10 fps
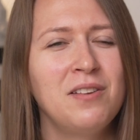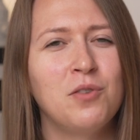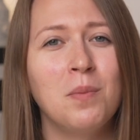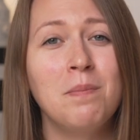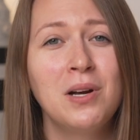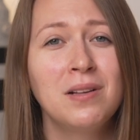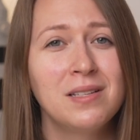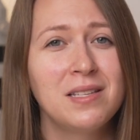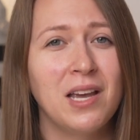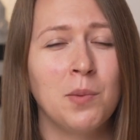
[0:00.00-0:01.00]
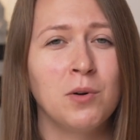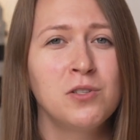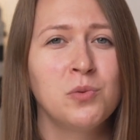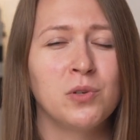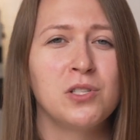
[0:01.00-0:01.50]
for mirrorless
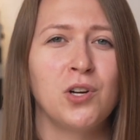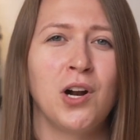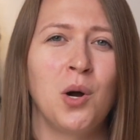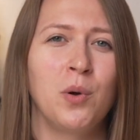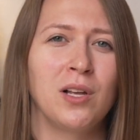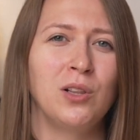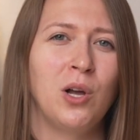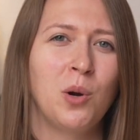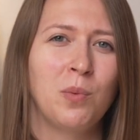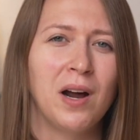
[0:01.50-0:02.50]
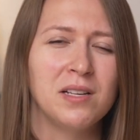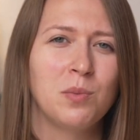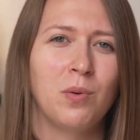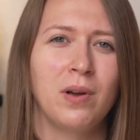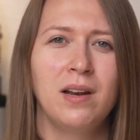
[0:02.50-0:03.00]
cameras, we'll start out with a low price
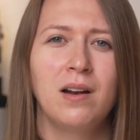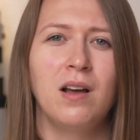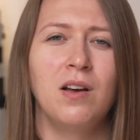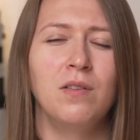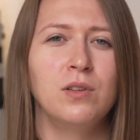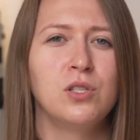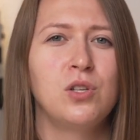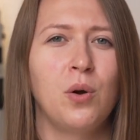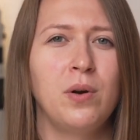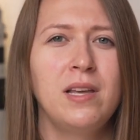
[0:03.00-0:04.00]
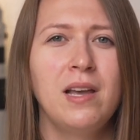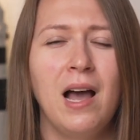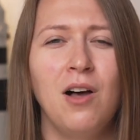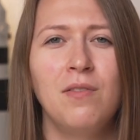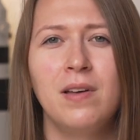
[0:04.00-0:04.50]
point of the Sony
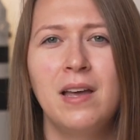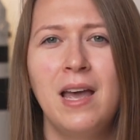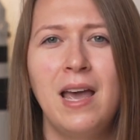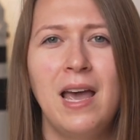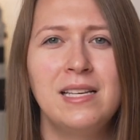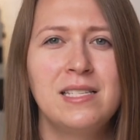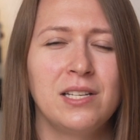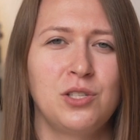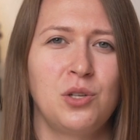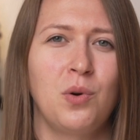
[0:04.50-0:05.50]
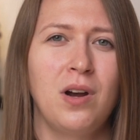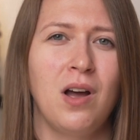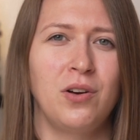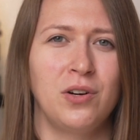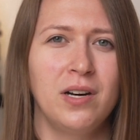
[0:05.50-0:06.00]
Alpha
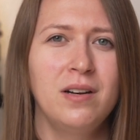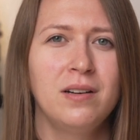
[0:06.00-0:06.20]
A6100